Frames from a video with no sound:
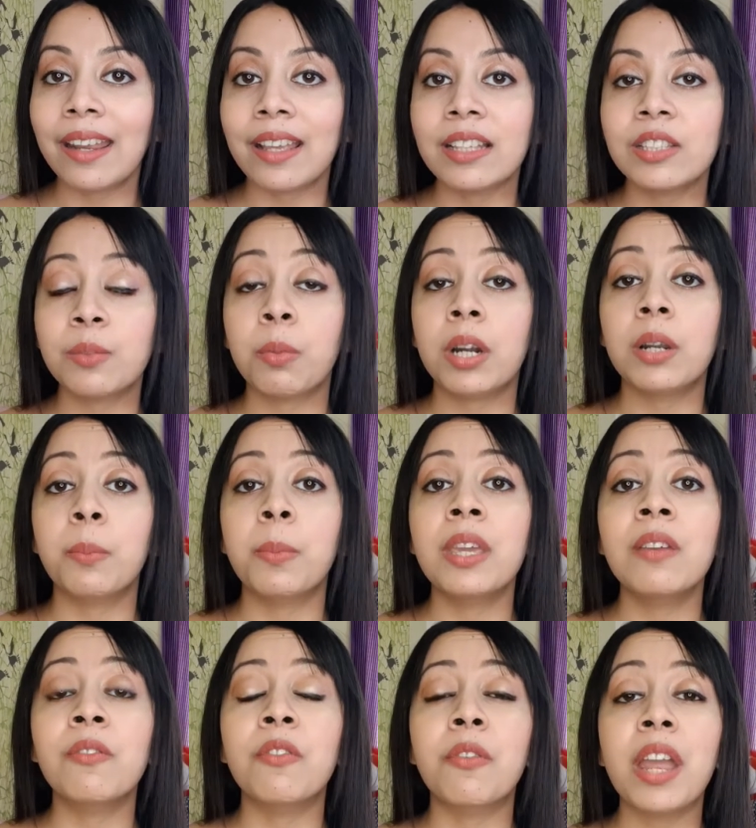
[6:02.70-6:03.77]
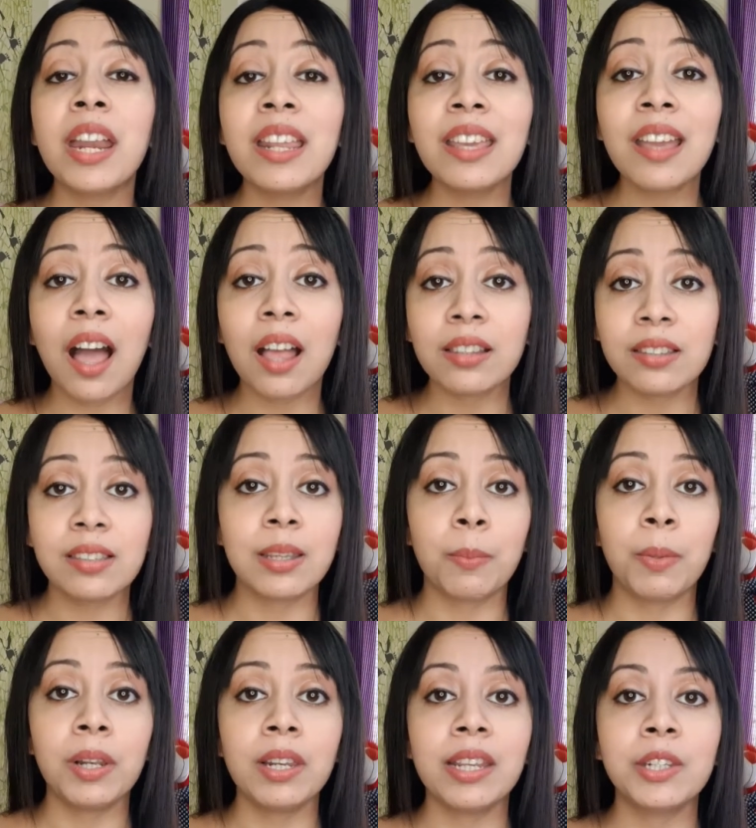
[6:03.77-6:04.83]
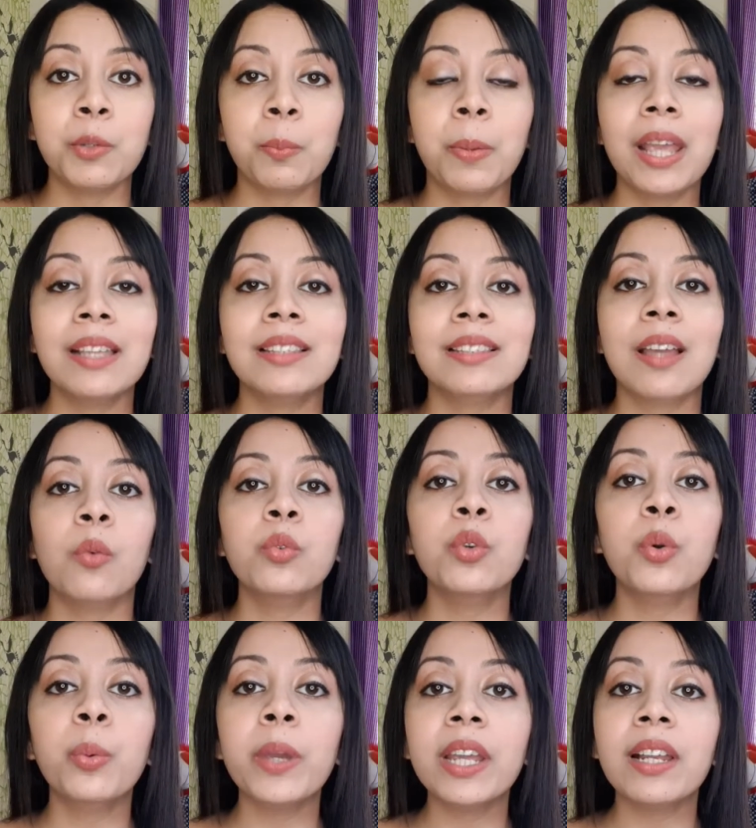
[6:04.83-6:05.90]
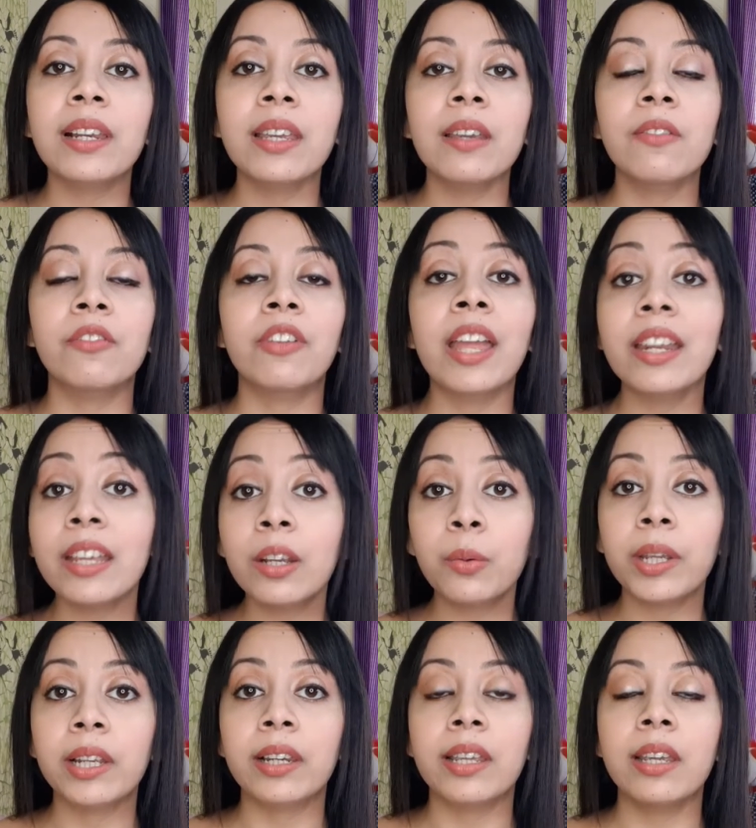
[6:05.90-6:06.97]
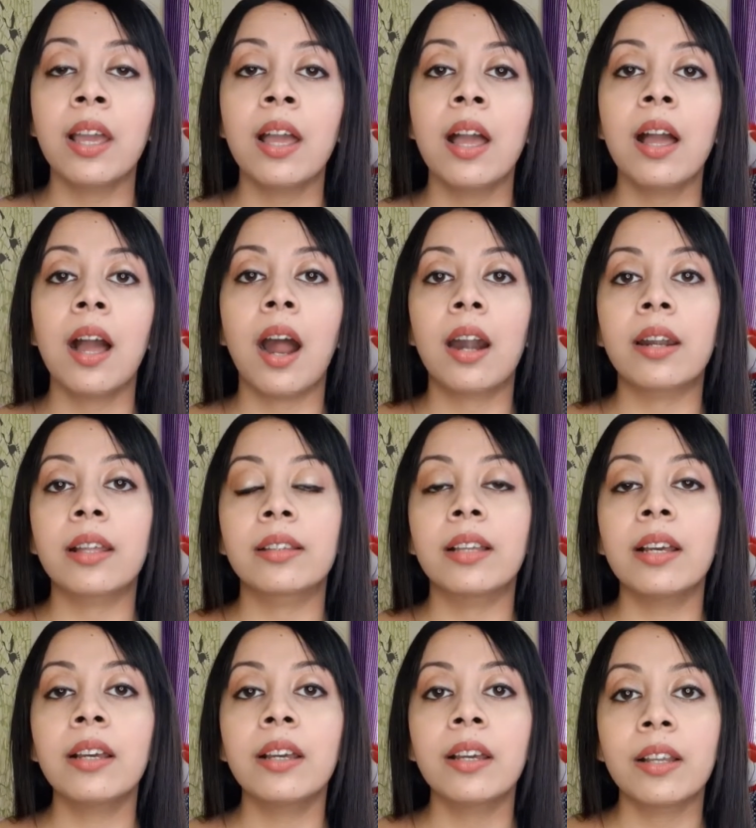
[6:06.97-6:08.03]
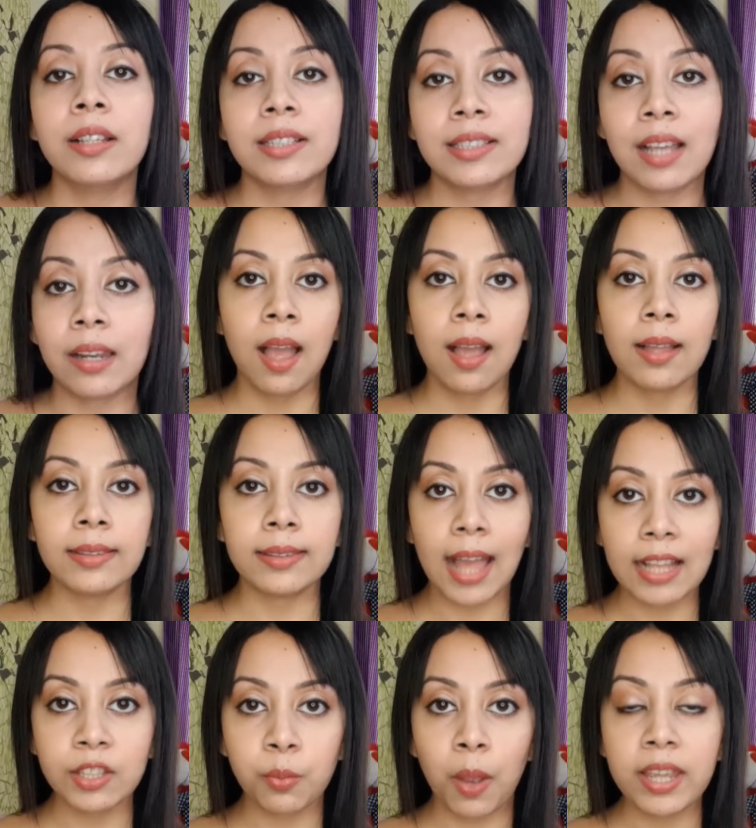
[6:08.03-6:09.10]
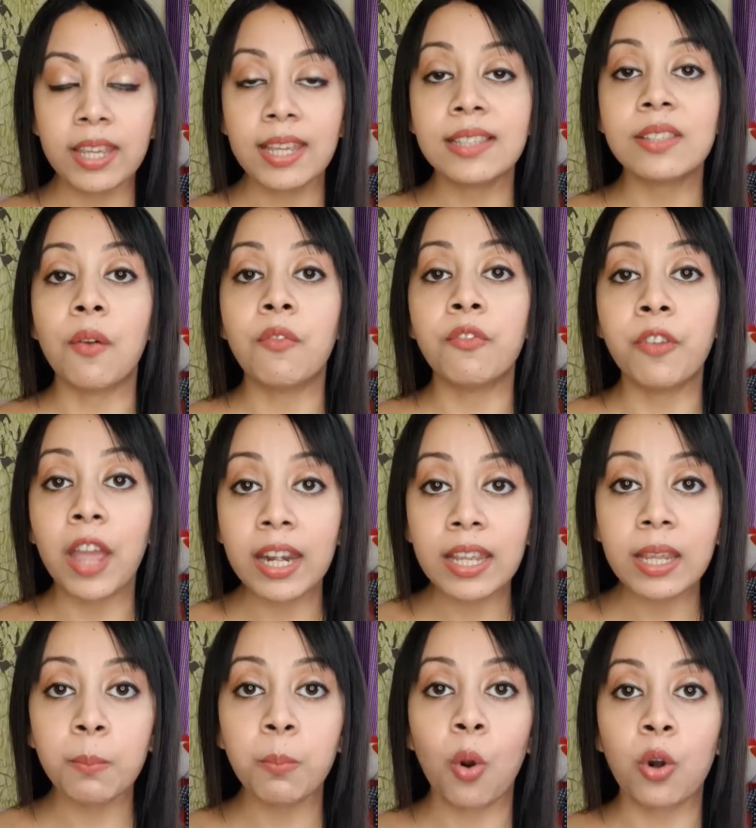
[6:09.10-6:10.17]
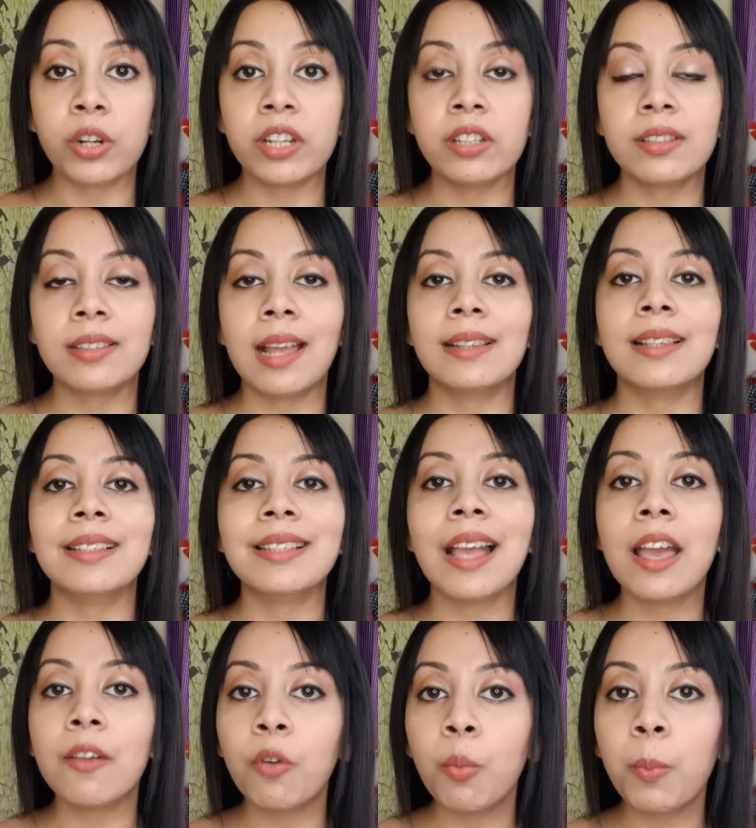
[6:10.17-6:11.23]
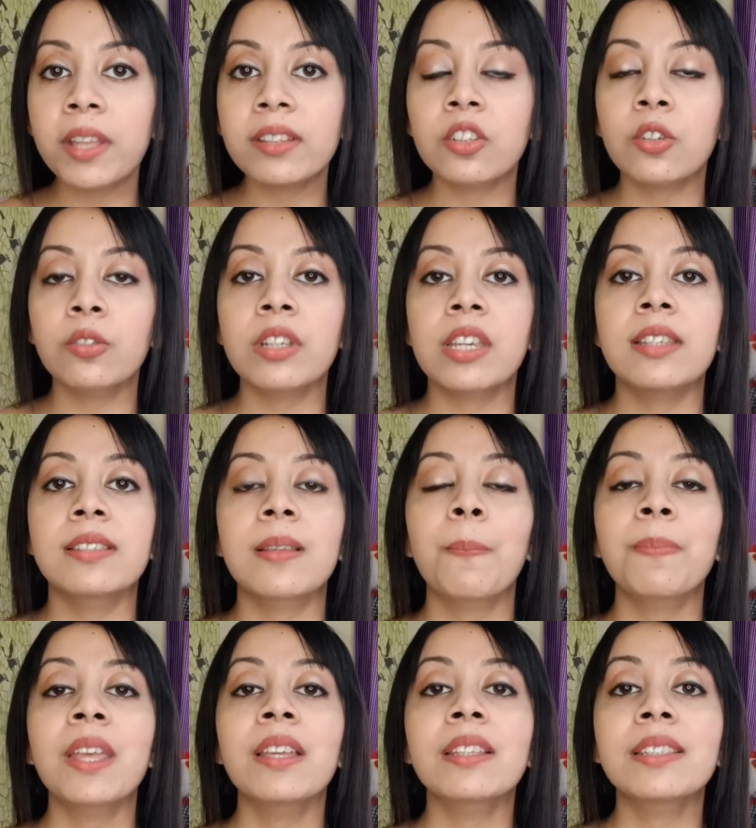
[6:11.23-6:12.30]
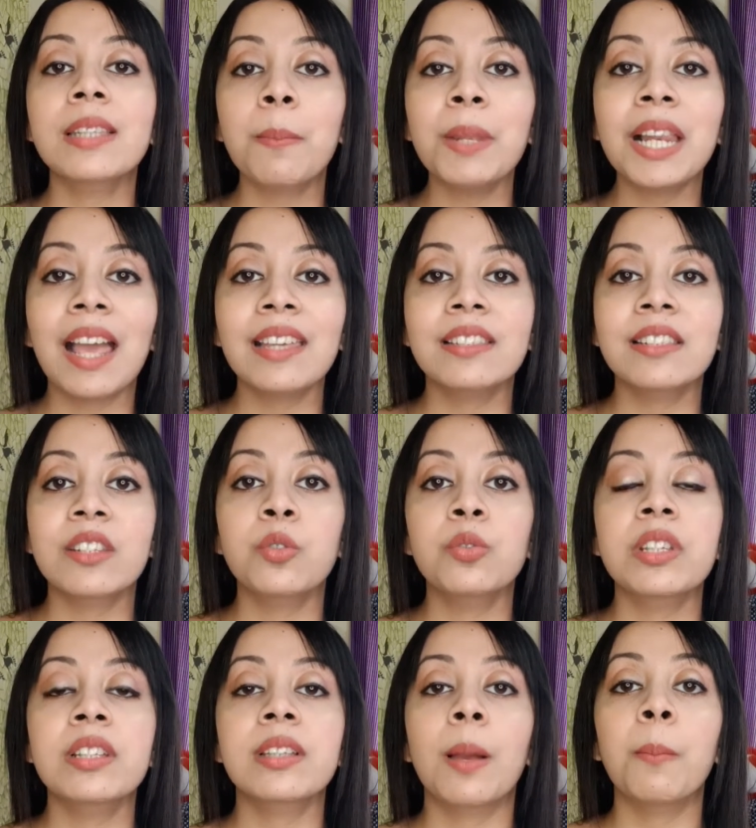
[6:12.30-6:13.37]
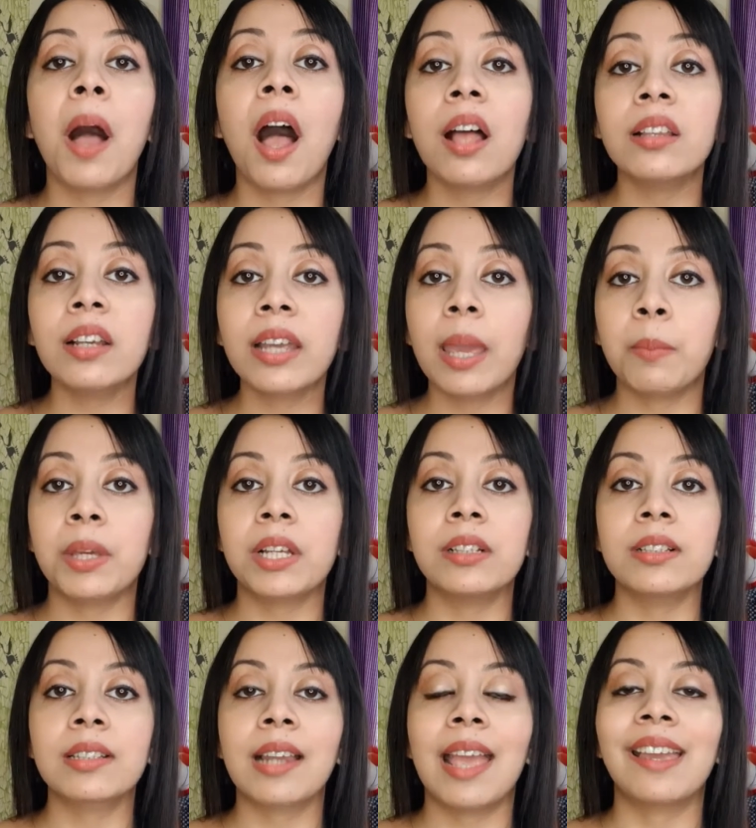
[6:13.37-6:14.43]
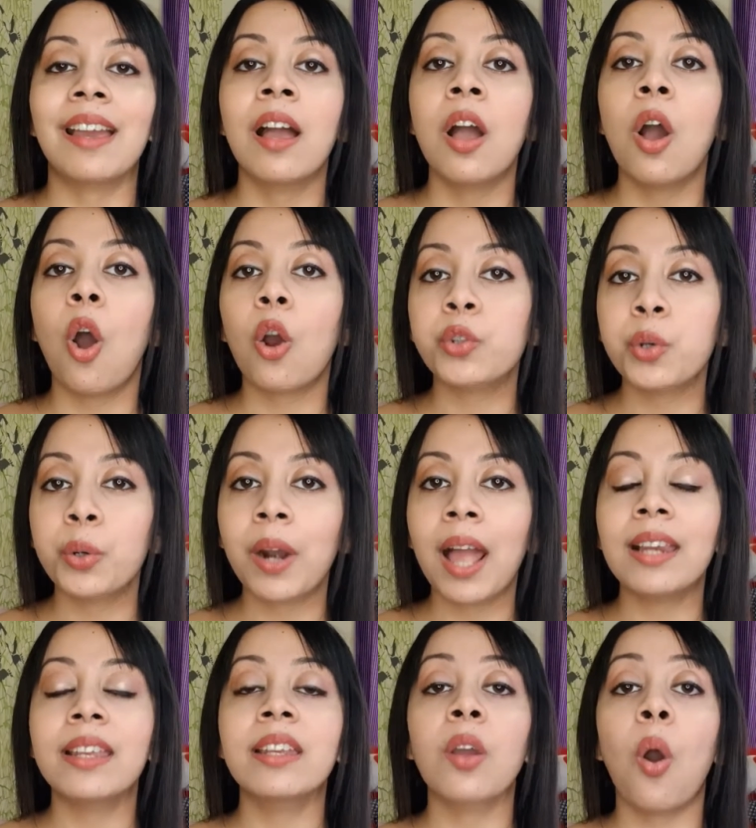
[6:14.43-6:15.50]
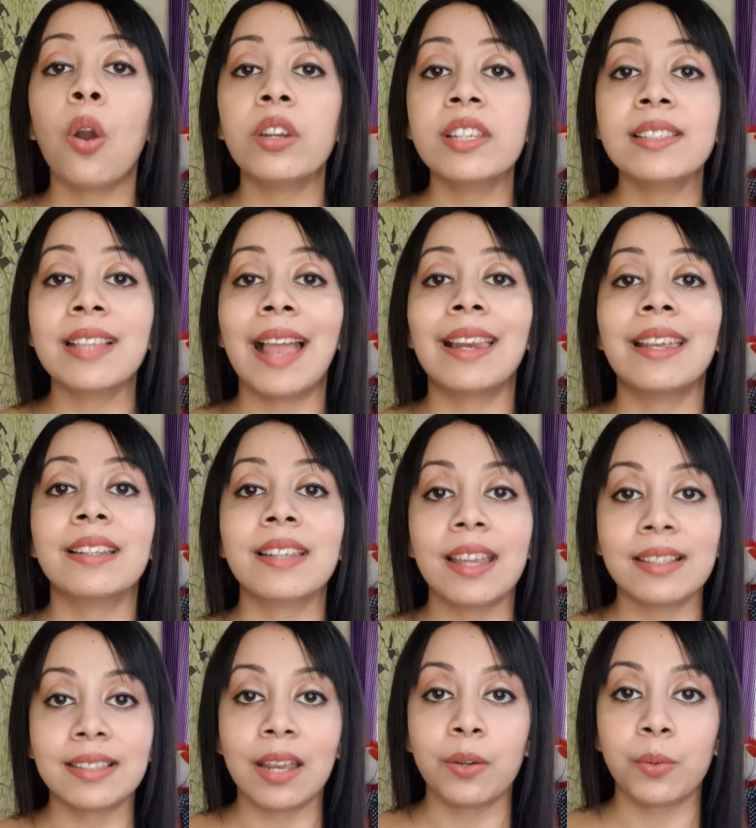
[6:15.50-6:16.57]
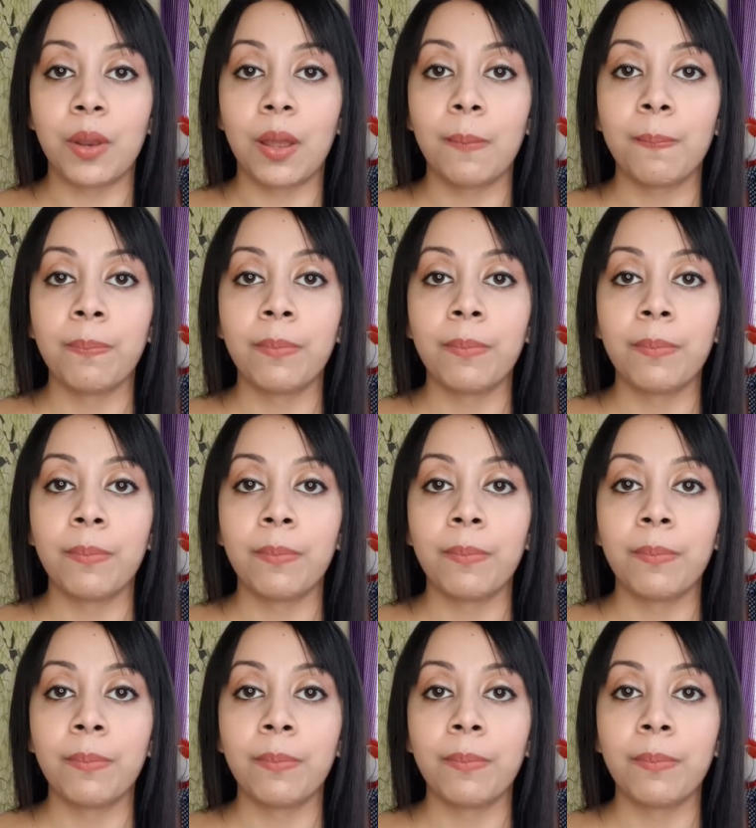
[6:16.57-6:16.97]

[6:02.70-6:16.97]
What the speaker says: rays, but being very unstable, it breaks down quickly, very quickly under the sun. That's why it's very important that this avobenzone is stabilized using some other chemicals like octocrylene, octisalate, etc.